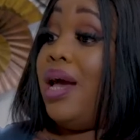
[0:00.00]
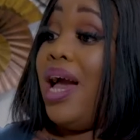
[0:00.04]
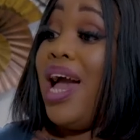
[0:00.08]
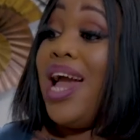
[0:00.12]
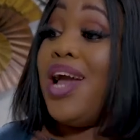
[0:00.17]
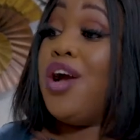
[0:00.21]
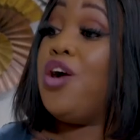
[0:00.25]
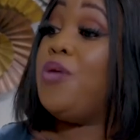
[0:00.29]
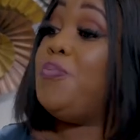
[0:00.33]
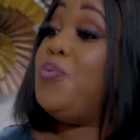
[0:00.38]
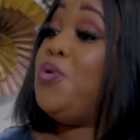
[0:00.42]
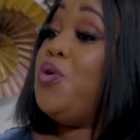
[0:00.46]
I
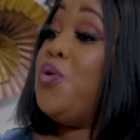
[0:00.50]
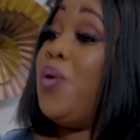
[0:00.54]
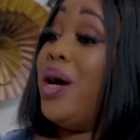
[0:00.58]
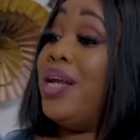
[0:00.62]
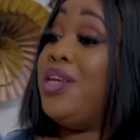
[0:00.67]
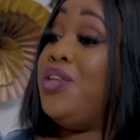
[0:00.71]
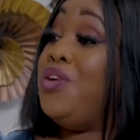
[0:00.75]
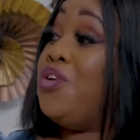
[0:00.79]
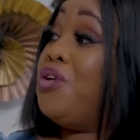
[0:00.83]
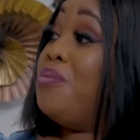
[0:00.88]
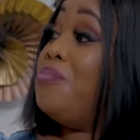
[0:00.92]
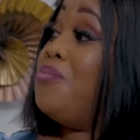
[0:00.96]
hope you
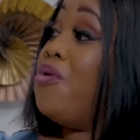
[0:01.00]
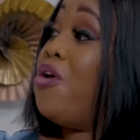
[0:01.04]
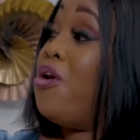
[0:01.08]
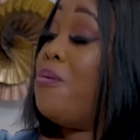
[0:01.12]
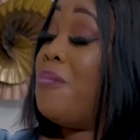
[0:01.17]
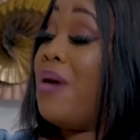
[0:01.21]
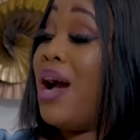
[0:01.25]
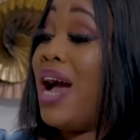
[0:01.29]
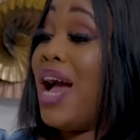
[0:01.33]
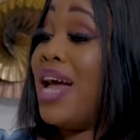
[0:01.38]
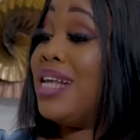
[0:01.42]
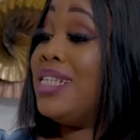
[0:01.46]
and your
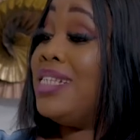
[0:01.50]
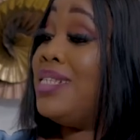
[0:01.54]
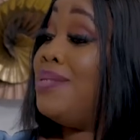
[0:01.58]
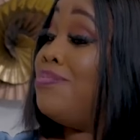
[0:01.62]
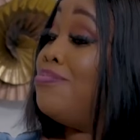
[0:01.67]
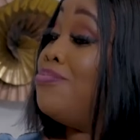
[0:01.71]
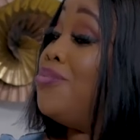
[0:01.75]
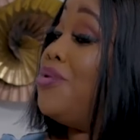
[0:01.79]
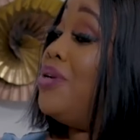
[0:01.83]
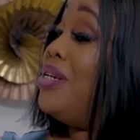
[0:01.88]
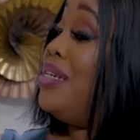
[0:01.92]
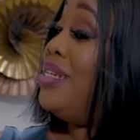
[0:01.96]
mom has
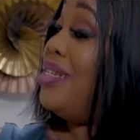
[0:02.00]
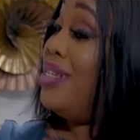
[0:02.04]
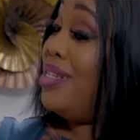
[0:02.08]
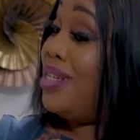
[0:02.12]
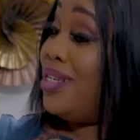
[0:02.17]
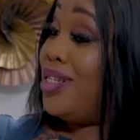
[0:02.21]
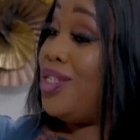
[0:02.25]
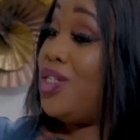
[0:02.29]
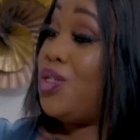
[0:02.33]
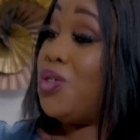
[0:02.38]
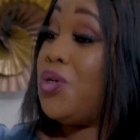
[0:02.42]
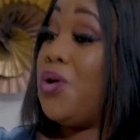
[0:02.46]
money
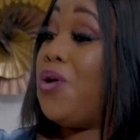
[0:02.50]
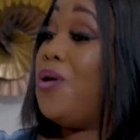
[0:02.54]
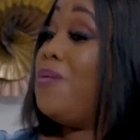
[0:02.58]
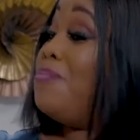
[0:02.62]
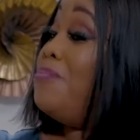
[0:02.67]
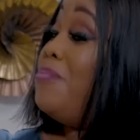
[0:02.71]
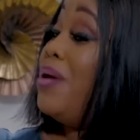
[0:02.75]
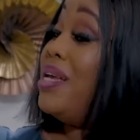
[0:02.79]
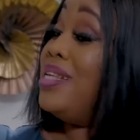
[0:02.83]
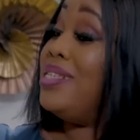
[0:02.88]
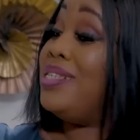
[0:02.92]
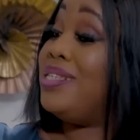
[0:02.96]
to
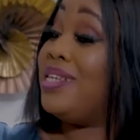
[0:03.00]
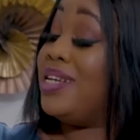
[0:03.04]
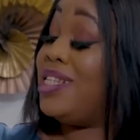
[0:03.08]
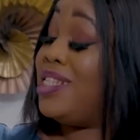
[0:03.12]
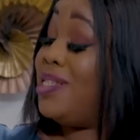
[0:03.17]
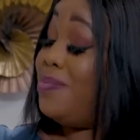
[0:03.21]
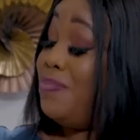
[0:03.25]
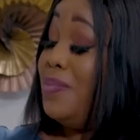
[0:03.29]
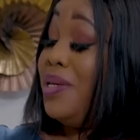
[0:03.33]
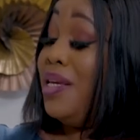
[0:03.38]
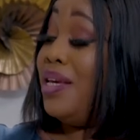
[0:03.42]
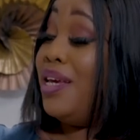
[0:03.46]

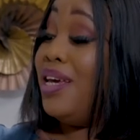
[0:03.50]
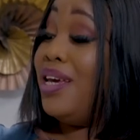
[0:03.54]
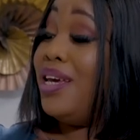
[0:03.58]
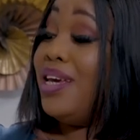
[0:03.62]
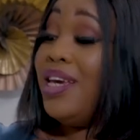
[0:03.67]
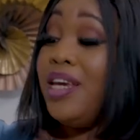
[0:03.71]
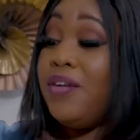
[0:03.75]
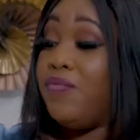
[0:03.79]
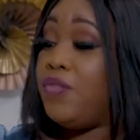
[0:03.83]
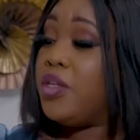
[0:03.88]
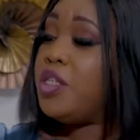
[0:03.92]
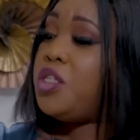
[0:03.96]
compensate me
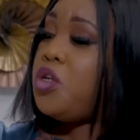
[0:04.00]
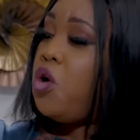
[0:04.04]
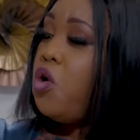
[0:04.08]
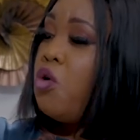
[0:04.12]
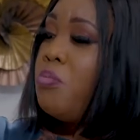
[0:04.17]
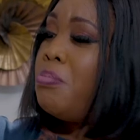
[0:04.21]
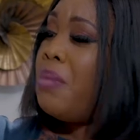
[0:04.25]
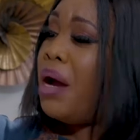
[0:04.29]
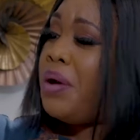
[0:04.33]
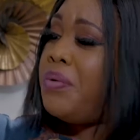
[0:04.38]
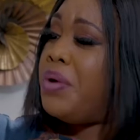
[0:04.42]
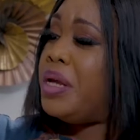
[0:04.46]
if this whole
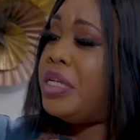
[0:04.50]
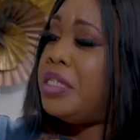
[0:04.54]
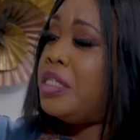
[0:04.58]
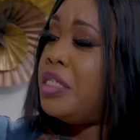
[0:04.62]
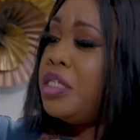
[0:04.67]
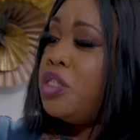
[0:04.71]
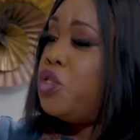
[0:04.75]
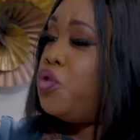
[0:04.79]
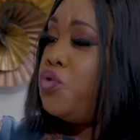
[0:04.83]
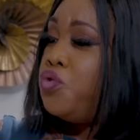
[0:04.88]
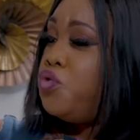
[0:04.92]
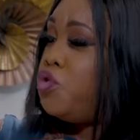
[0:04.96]
marriage
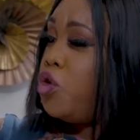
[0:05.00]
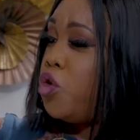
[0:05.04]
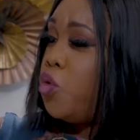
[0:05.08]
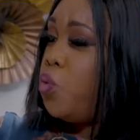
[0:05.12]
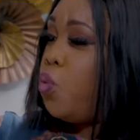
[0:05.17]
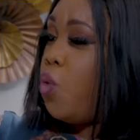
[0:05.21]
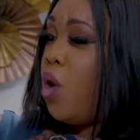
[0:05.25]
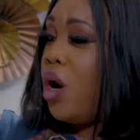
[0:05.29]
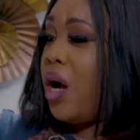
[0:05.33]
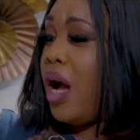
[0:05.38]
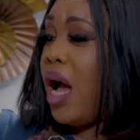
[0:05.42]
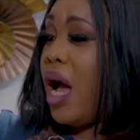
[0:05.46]
thing do not
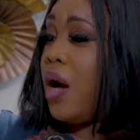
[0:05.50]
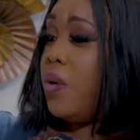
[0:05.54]
work